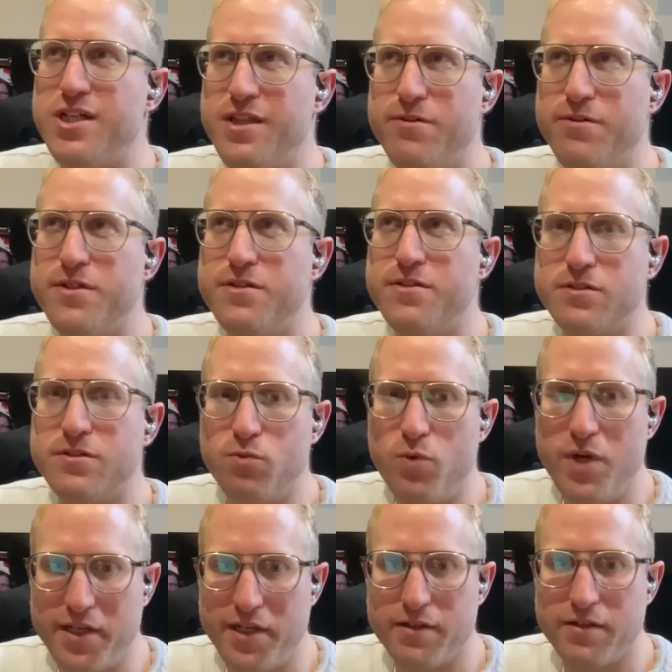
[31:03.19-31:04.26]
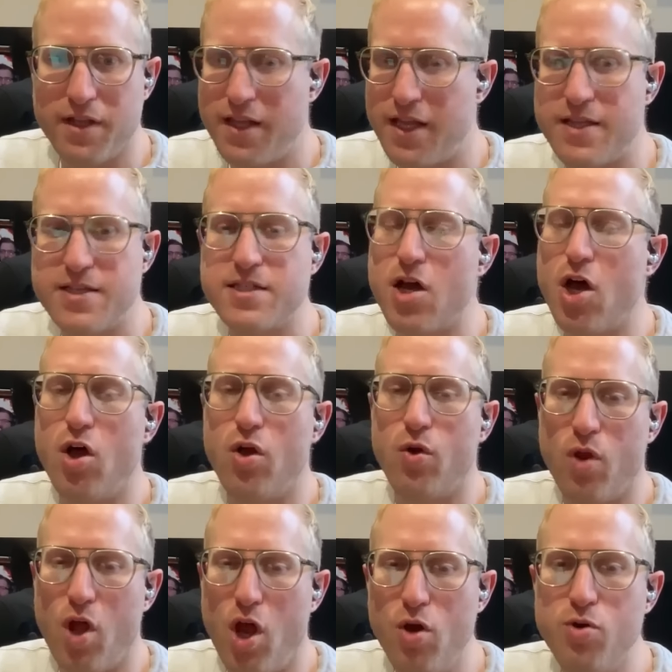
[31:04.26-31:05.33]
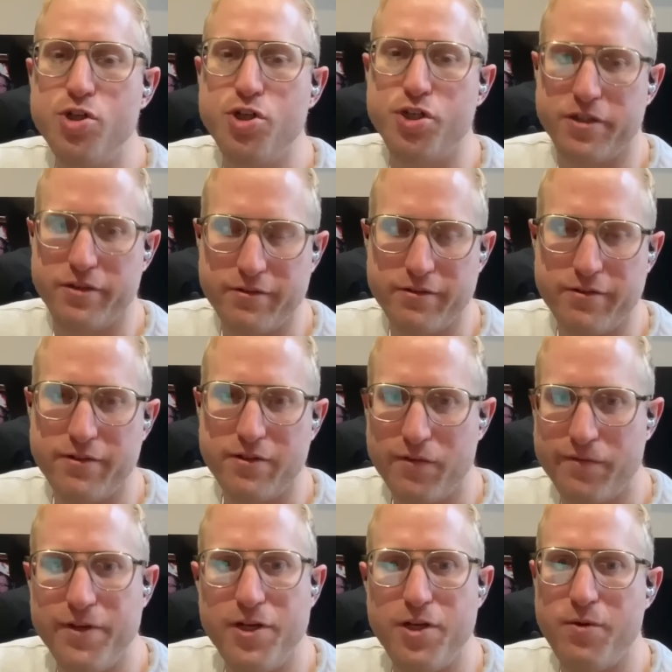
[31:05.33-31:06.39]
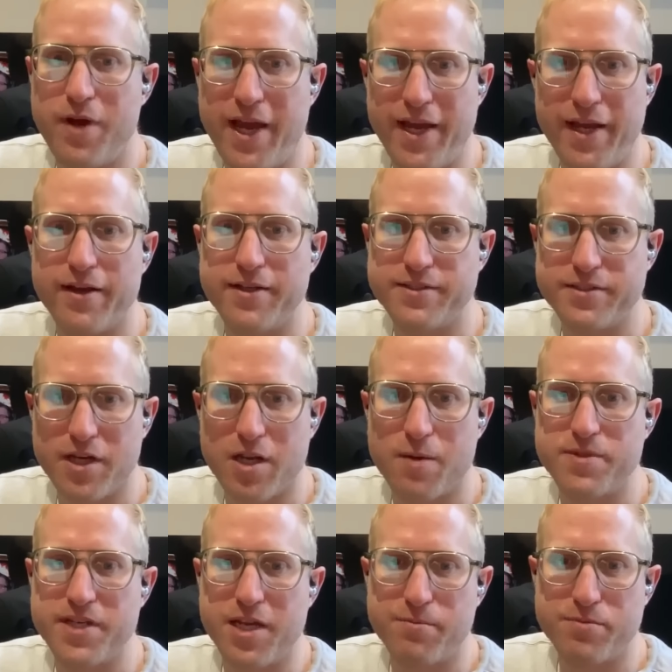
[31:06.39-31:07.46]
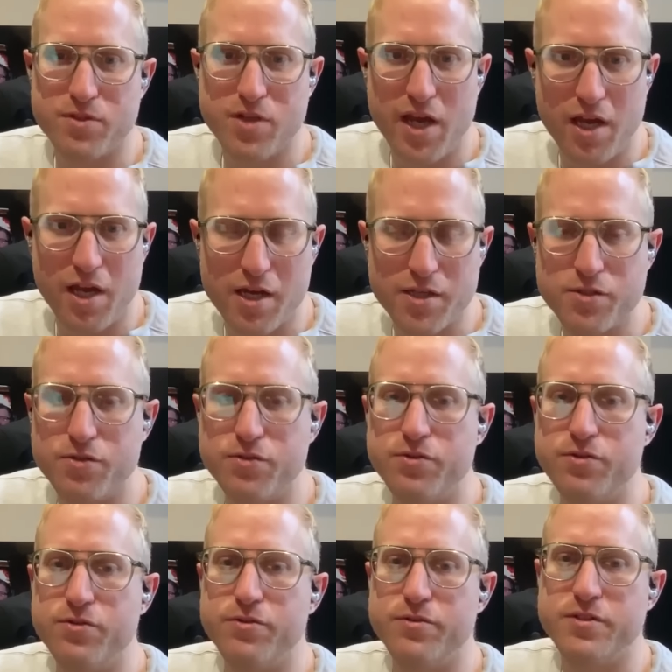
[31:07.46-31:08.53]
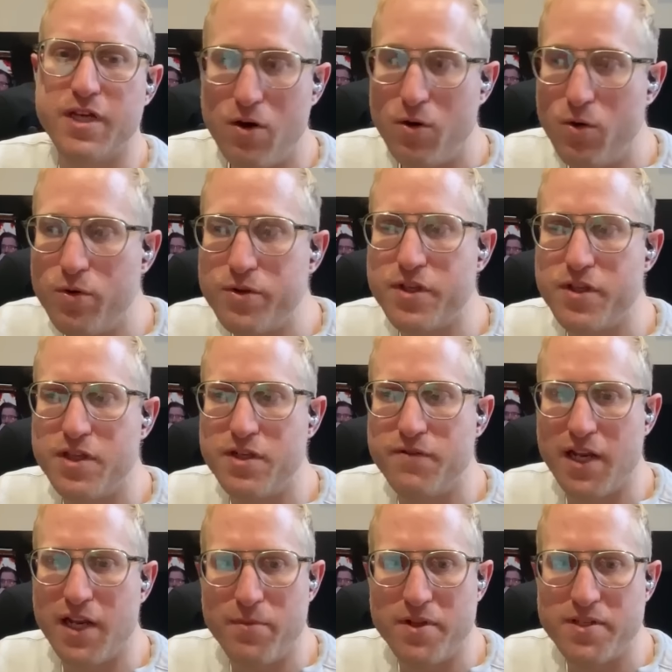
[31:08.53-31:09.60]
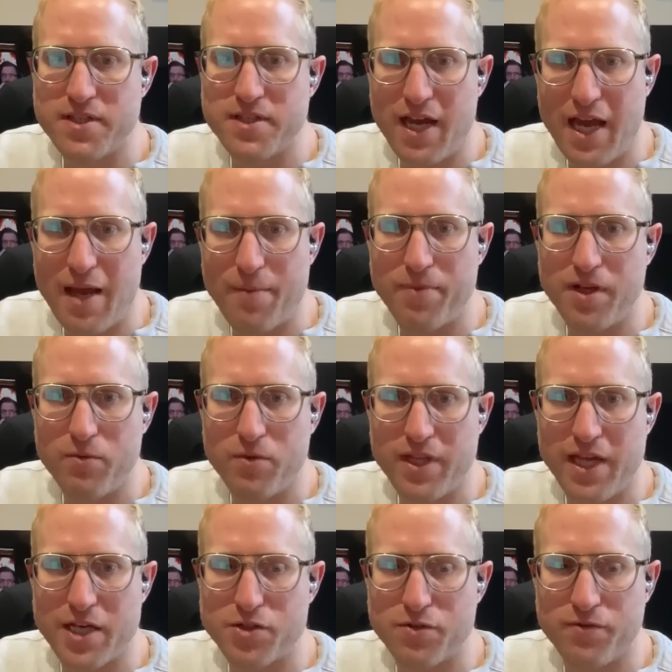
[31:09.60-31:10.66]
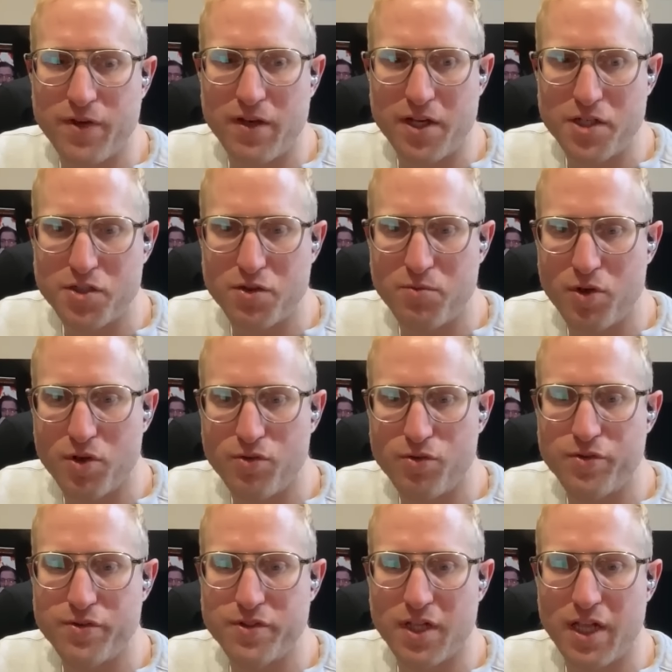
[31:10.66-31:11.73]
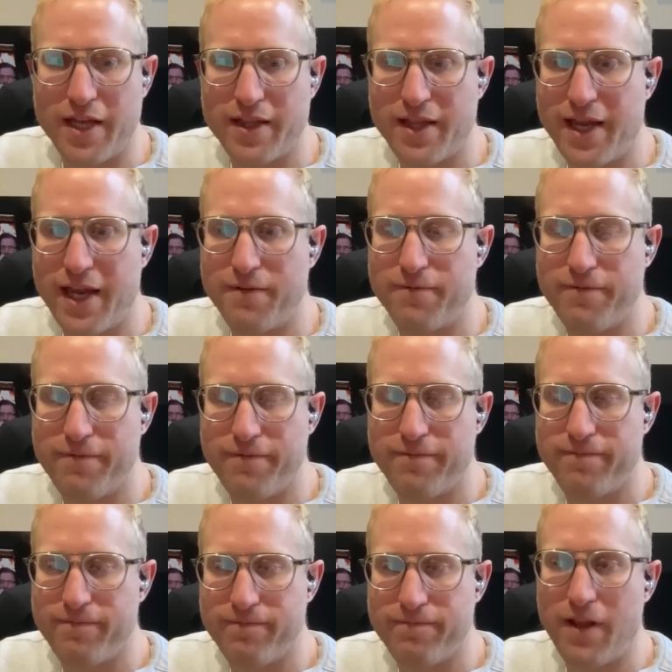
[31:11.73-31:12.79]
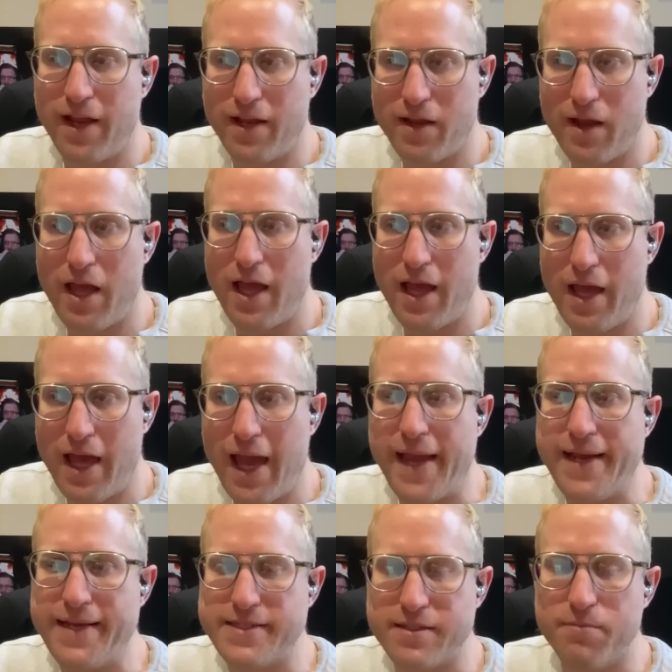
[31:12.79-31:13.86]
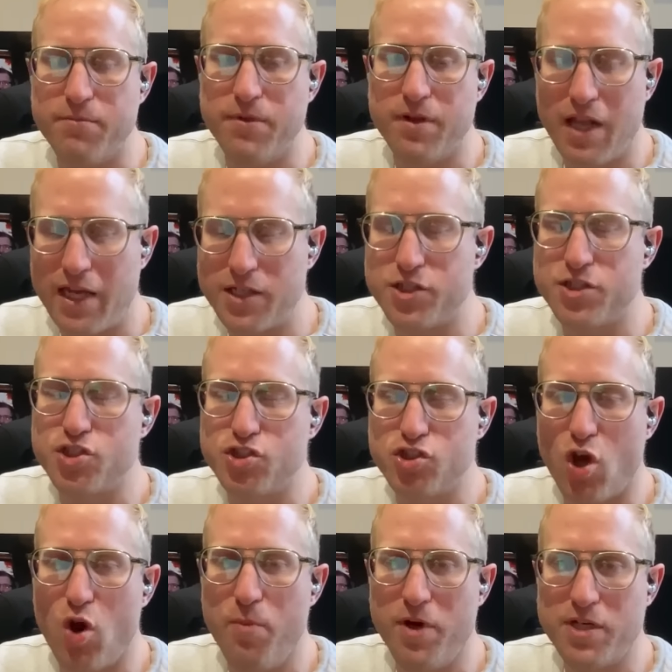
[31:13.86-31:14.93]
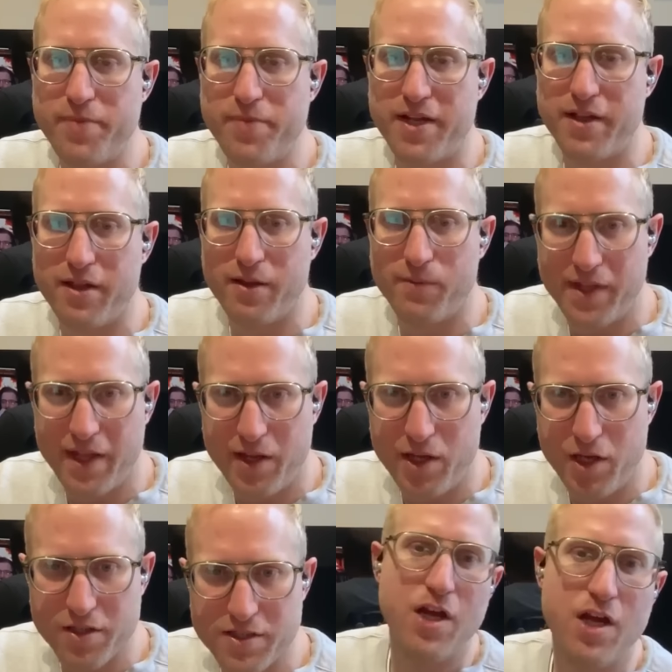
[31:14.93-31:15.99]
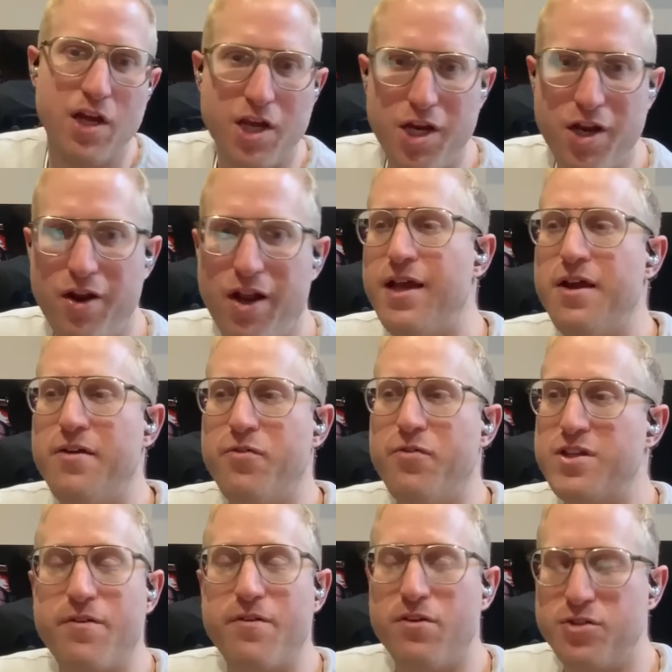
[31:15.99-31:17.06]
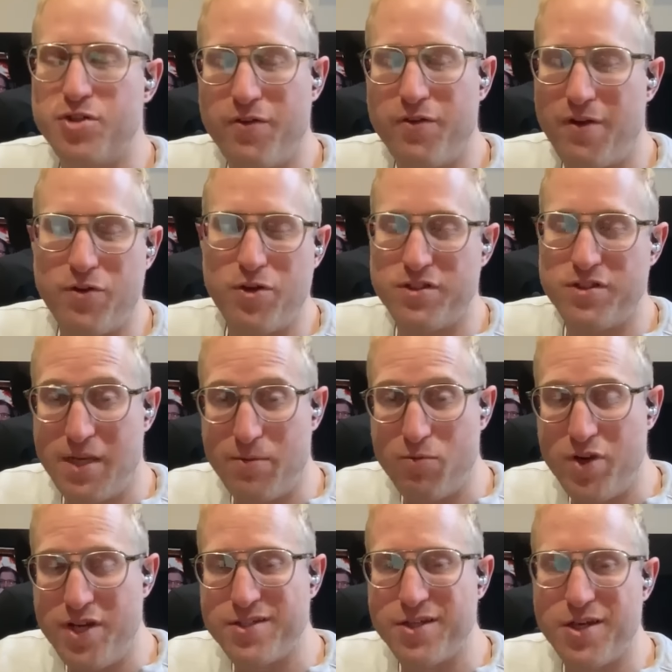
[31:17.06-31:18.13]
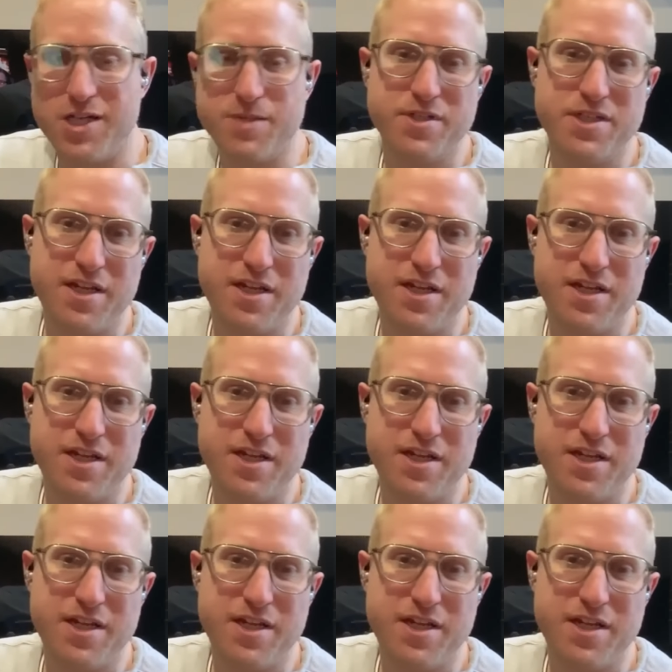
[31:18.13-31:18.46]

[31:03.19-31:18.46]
there was there's a whole ocean of new AI startups, AI tools, also the developments that are happening with the actual foundational models are like, they're getting like awesome, like just so much better than when they used, like, for example, I'm not sure if you ever used Deep Research or